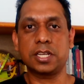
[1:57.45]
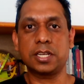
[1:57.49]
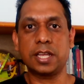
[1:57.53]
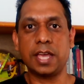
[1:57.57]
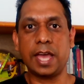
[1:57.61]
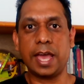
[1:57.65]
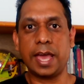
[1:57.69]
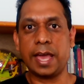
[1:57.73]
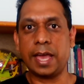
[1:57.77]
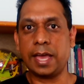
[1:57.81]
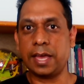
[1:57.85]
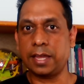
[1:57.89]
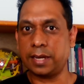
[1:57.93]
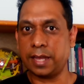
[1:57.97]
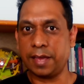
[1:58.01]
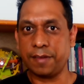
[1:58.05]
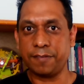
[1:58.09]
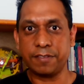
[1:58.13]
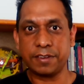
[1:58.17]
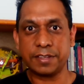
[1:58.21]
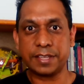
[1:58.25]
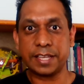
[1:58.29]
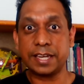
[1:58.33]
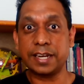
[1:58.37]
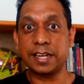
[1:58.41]
and
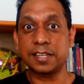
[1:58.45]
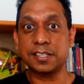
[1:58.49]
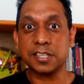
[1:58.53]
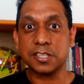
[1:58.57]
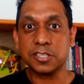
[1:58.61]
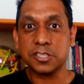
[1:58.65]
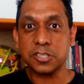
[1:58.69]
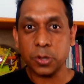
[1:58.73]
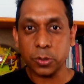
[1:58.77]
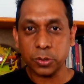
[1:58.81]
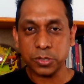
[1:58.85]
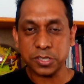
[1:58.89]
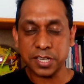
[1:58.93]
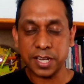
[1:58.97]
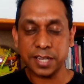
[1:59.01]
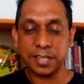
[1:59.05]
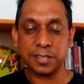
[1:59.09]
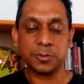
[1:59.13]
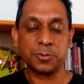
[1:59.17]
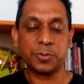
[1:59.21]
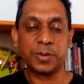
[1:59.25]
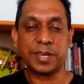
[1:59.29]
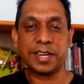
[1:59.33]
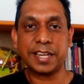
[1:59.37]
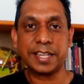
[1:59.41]
everything that's
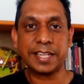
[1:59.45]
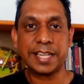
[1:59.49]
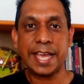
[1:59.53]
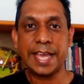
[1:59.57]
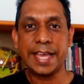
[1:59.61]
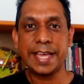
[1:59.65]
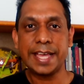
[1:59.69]
associated with it,